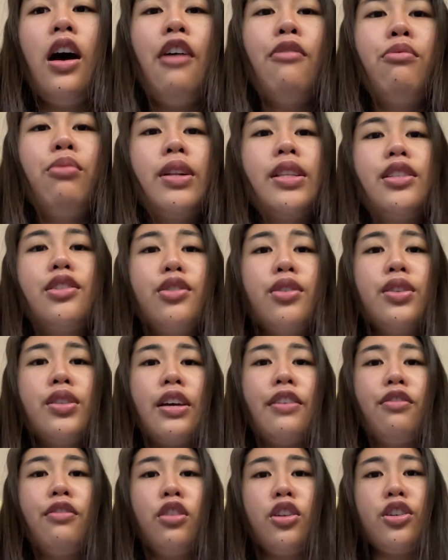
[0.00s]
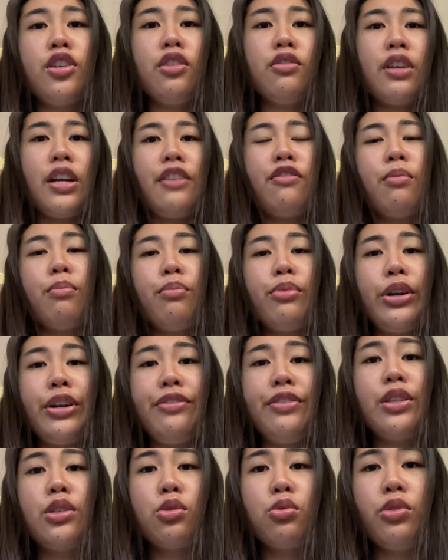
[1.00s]
what students have learned already from
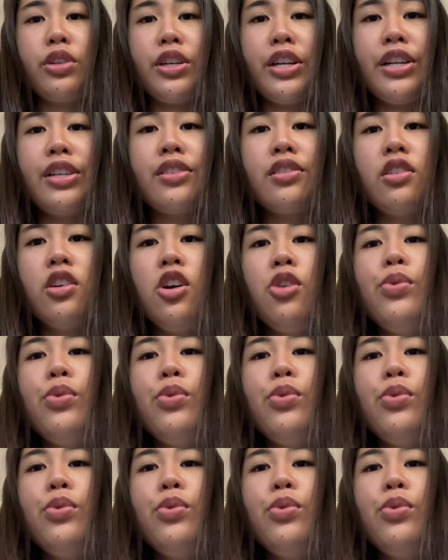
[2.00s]
previous school years,